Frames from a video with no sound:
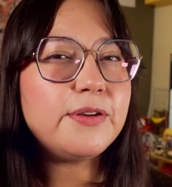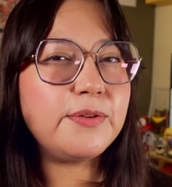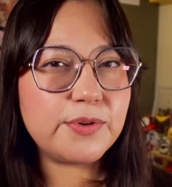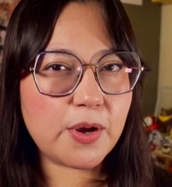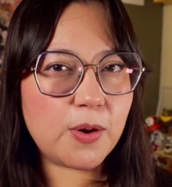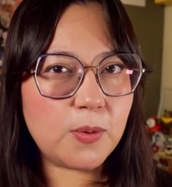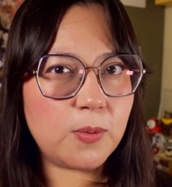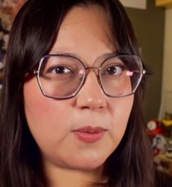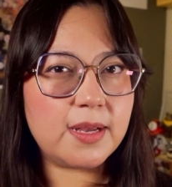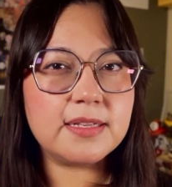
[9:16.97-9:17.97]
do you
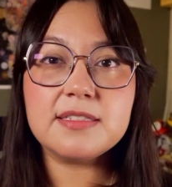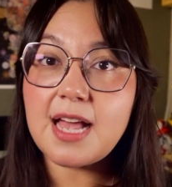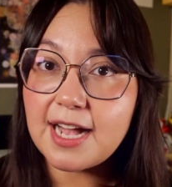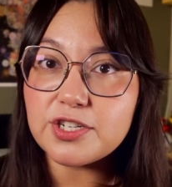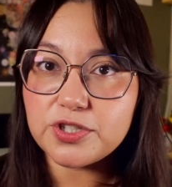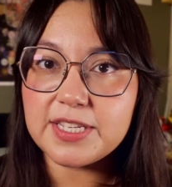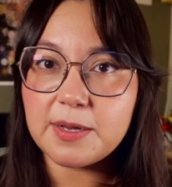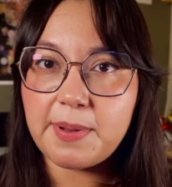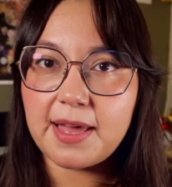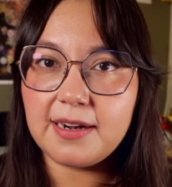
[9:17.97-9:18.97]
know it's actually
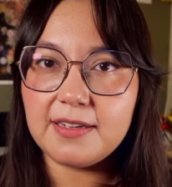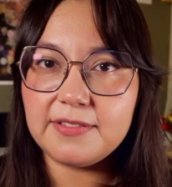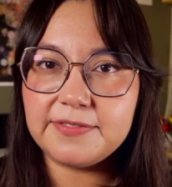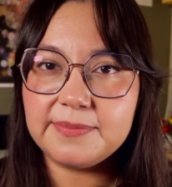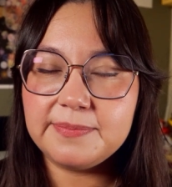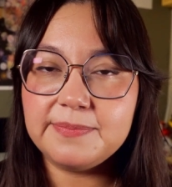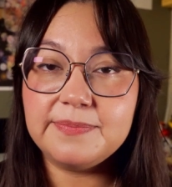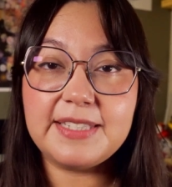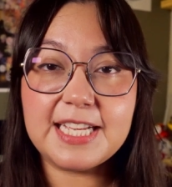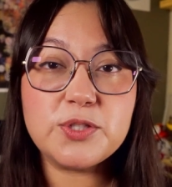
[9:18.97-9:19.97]
competitive?
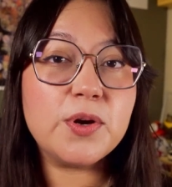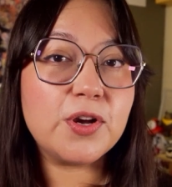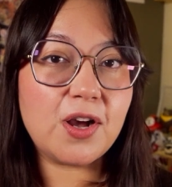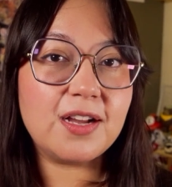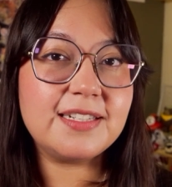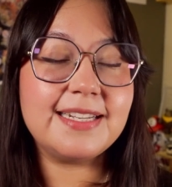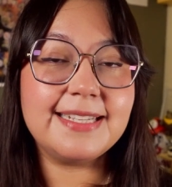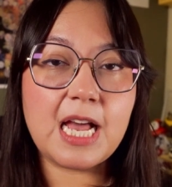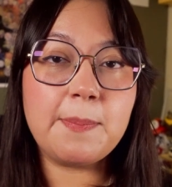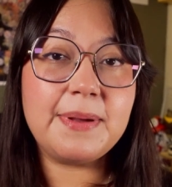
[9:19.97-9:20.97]
That's where content
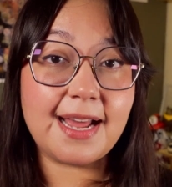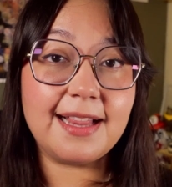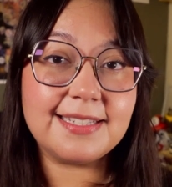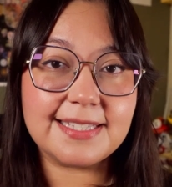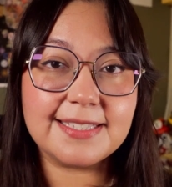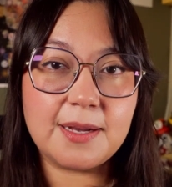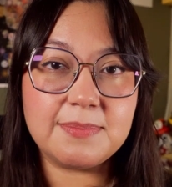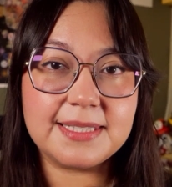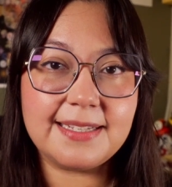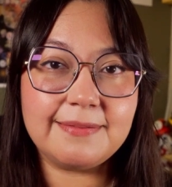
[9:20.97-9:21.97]
gap analysis
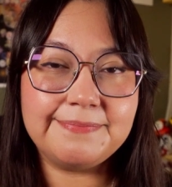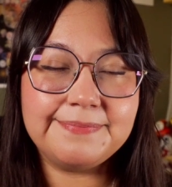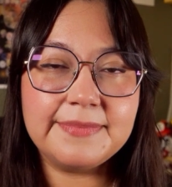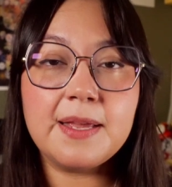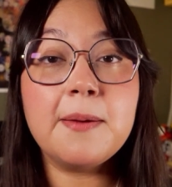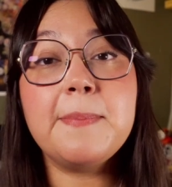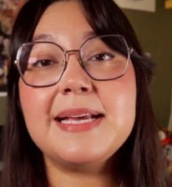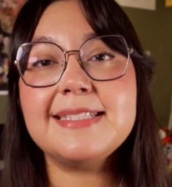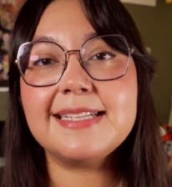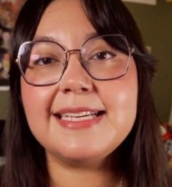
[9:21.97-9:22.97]
comes in.
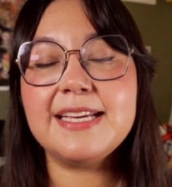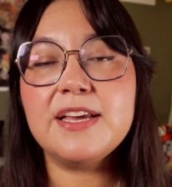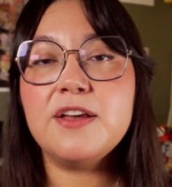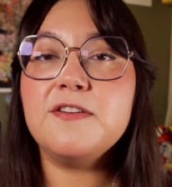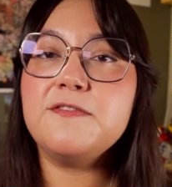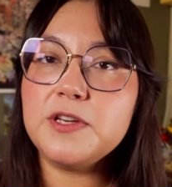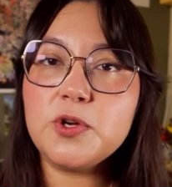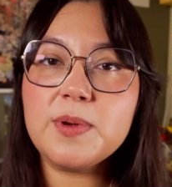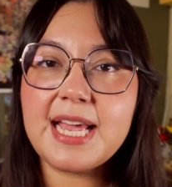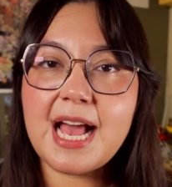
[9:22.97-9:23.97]
Basically,
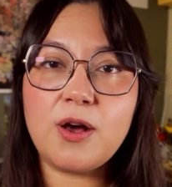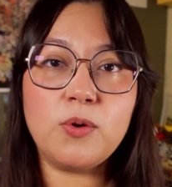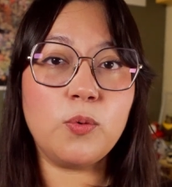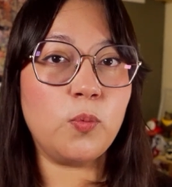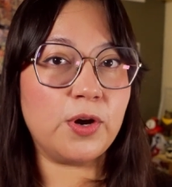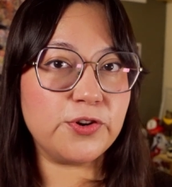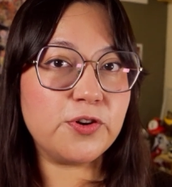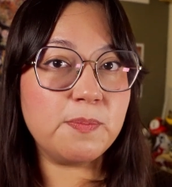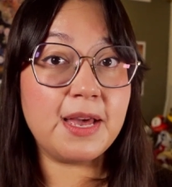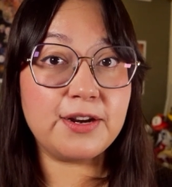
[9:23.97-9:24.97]
figuring out what your
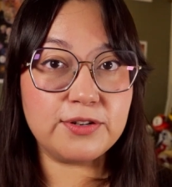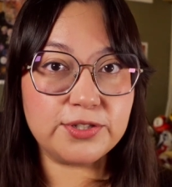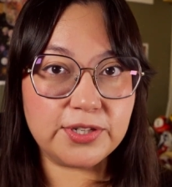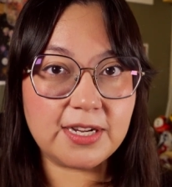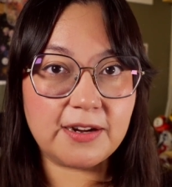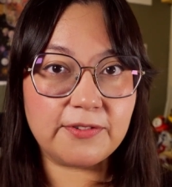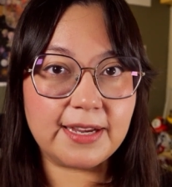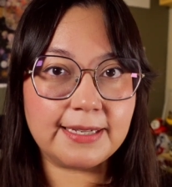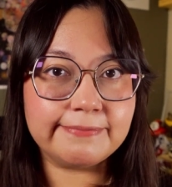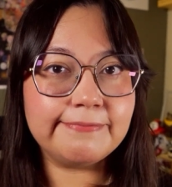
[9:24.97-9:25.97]
competitors are
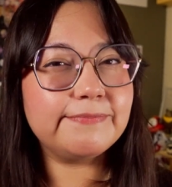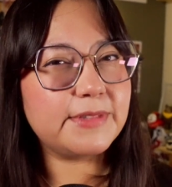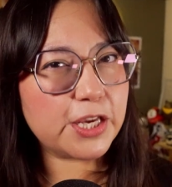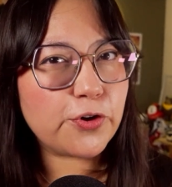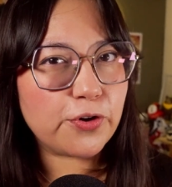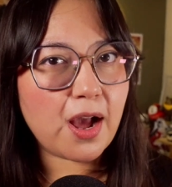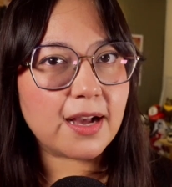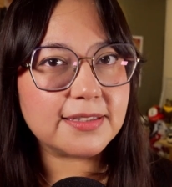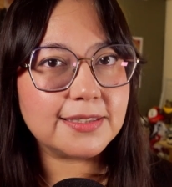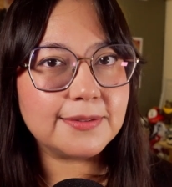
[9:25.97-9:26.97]
covering that you're
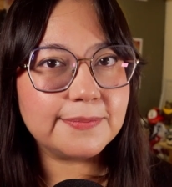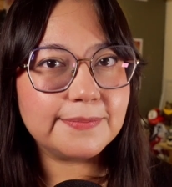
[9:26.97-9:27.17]
not.